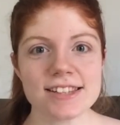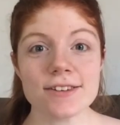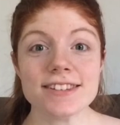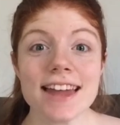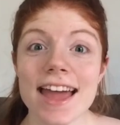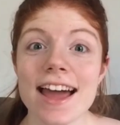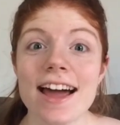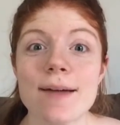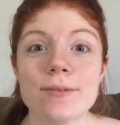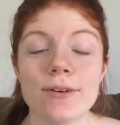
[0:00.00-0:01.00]
So today
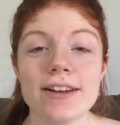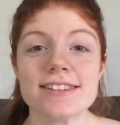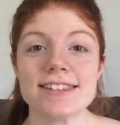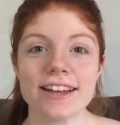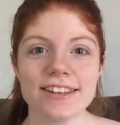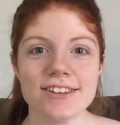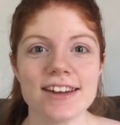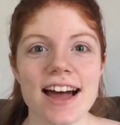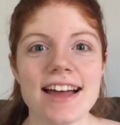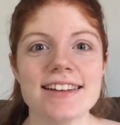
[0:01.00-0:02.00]
I am going to tell you
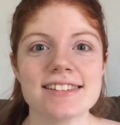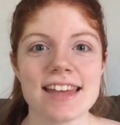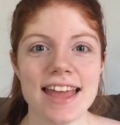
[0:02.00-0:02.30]
guys